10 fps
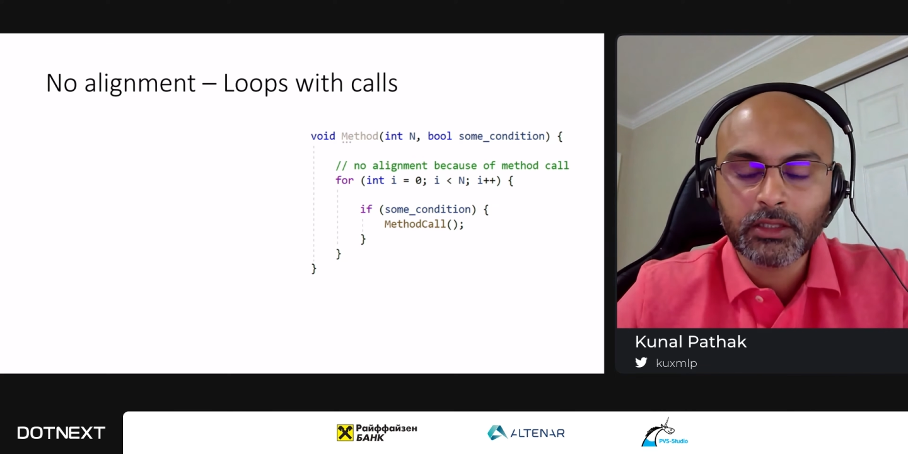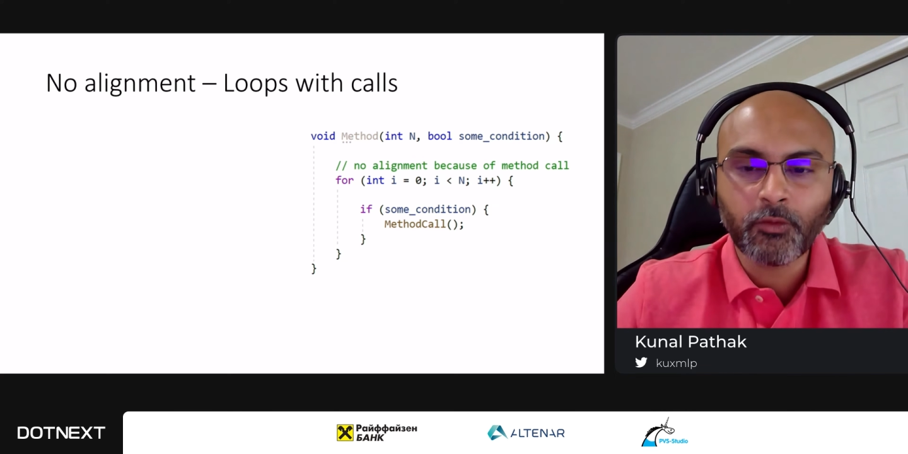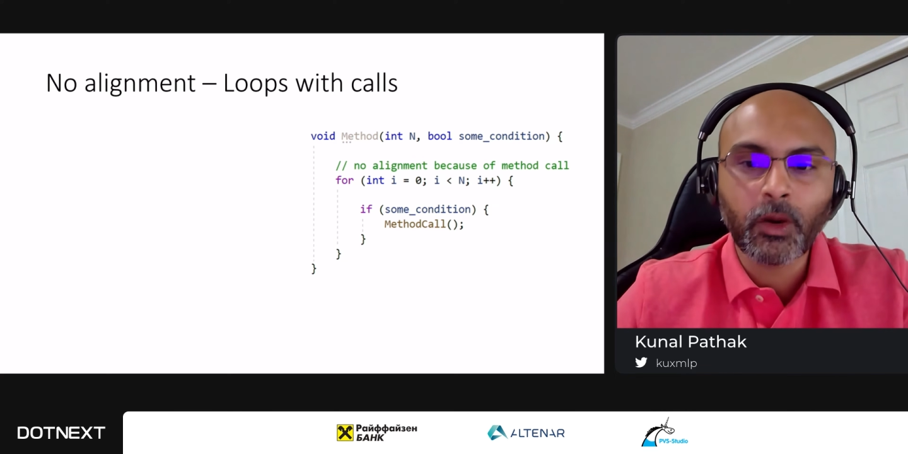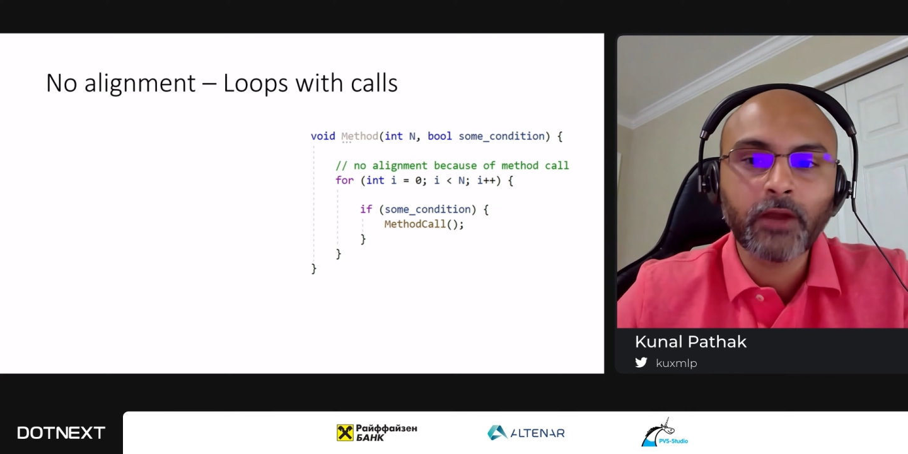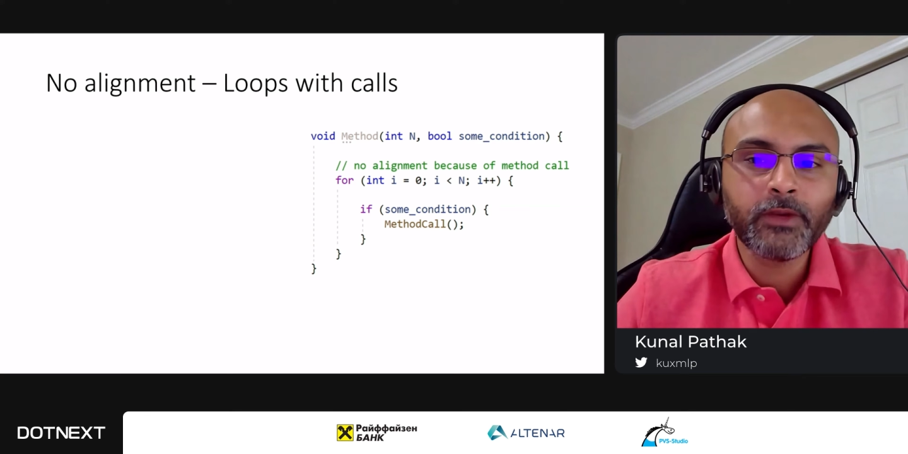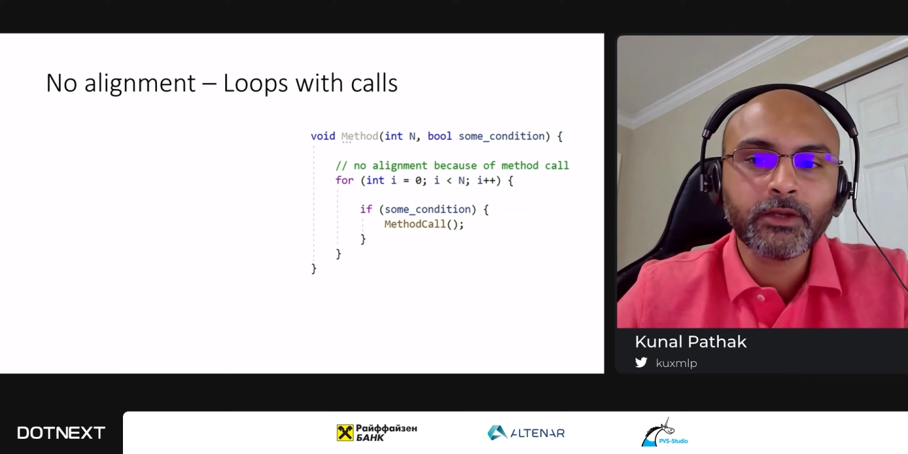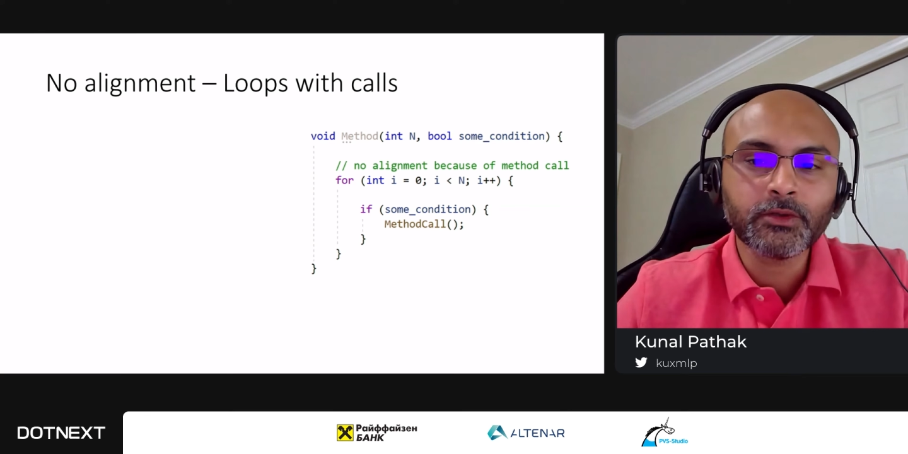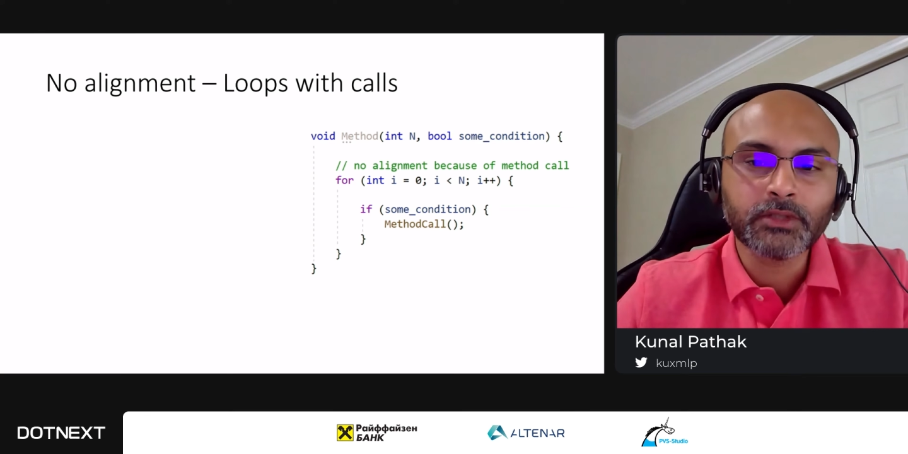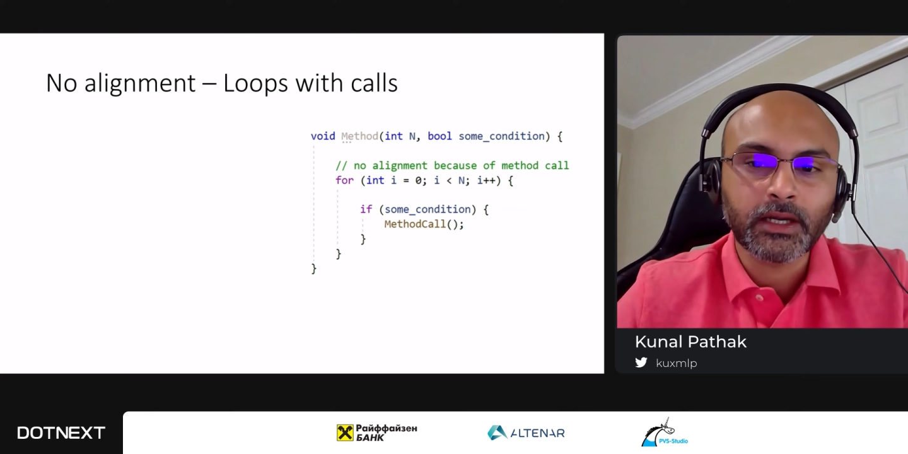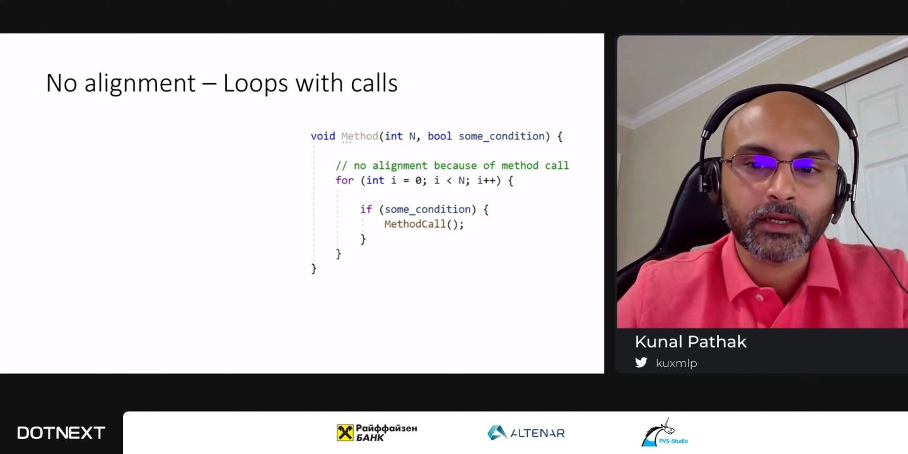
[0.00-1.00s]
Now, why we
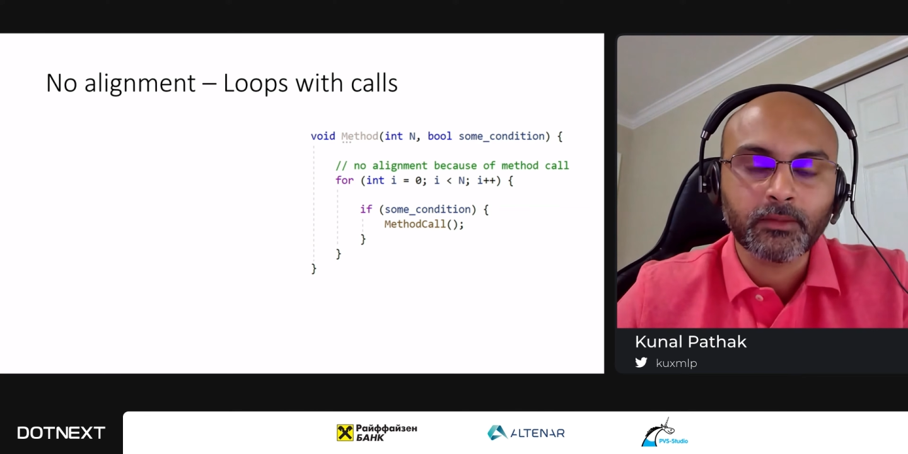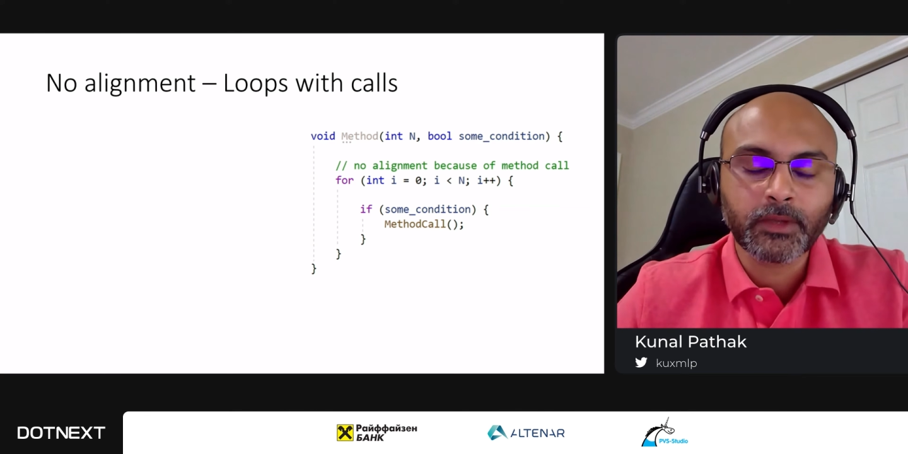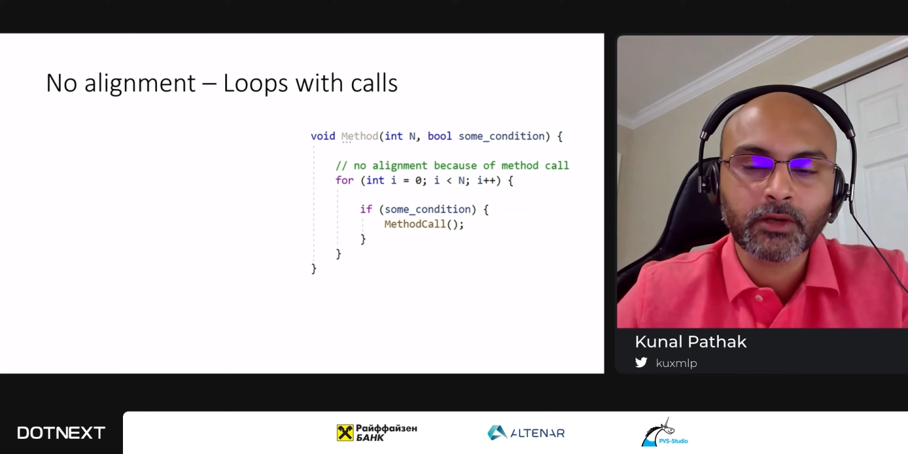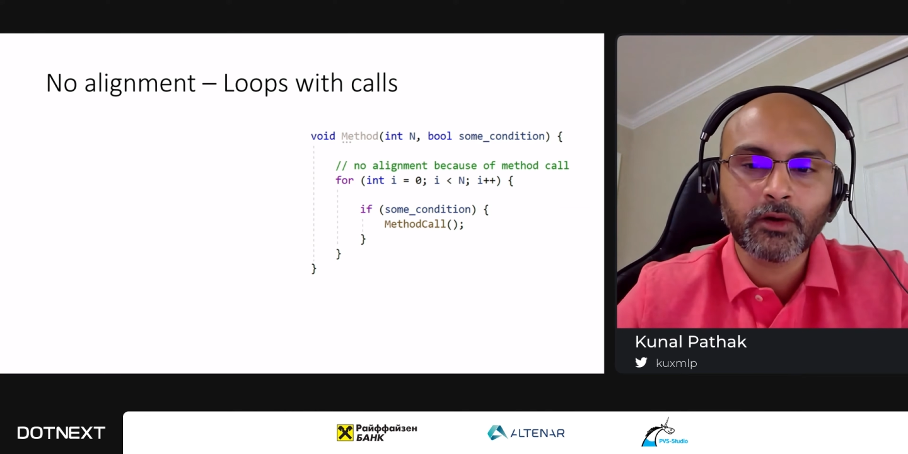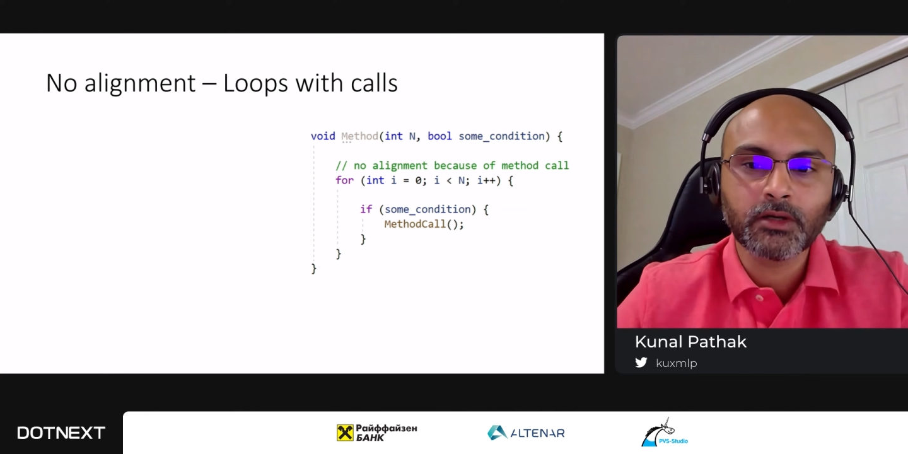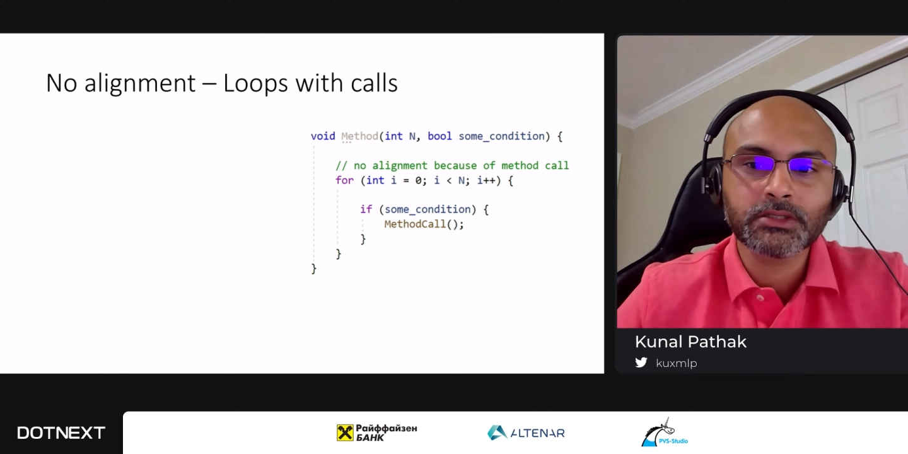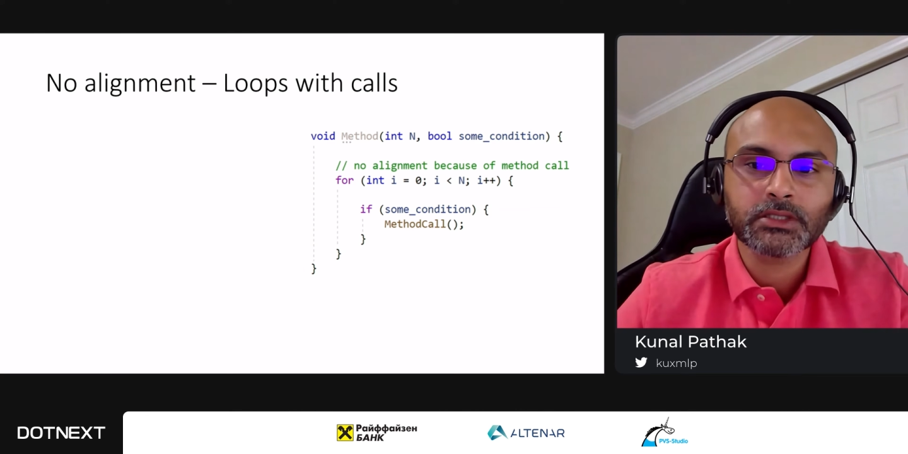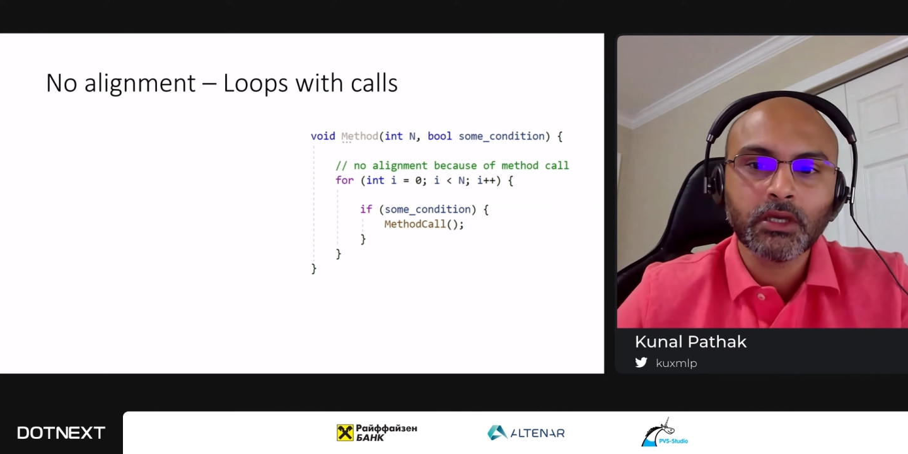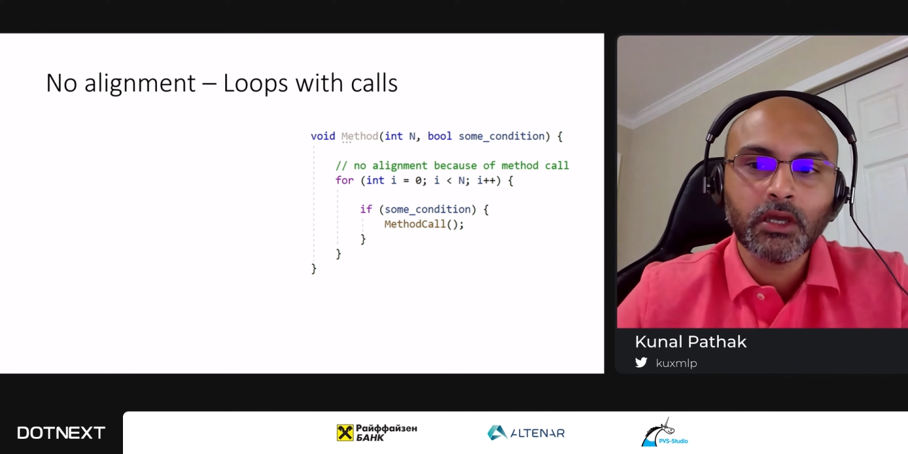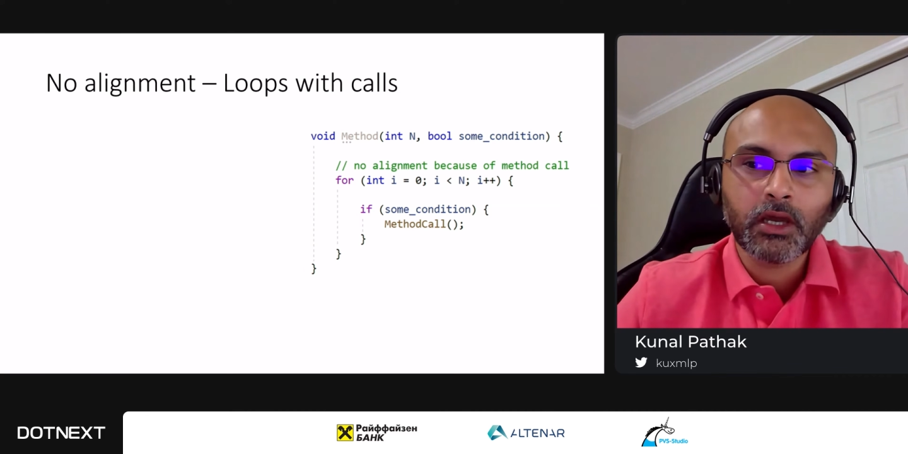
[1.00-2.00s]
do that? Because